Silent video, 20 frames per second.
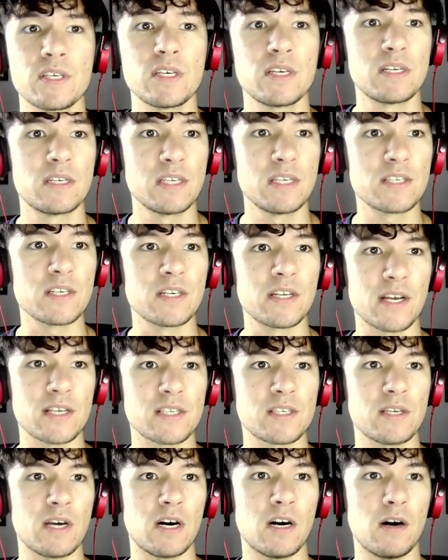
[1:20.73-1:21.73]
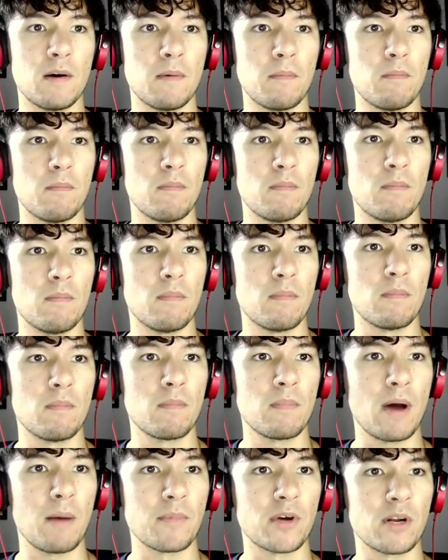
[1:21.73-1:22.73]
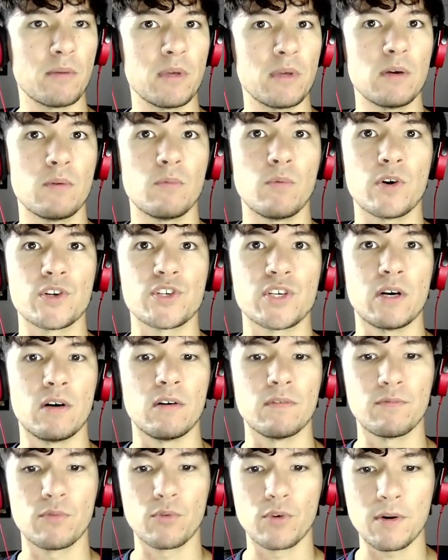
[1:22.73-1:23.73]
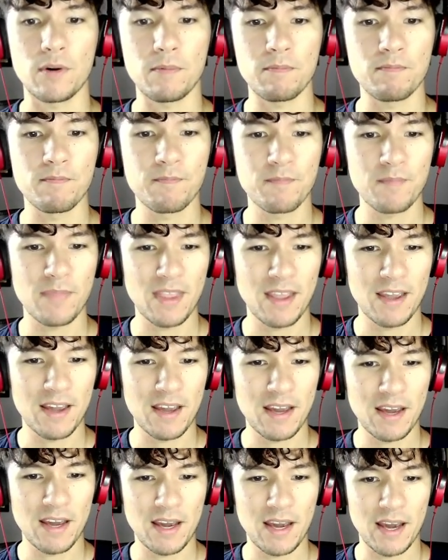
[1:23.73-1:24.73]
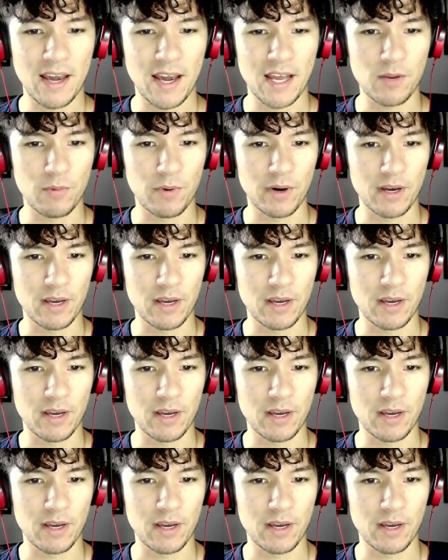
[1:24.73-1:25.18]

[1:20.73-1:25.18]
These are decks I'm gonna be watching out for. Anyway,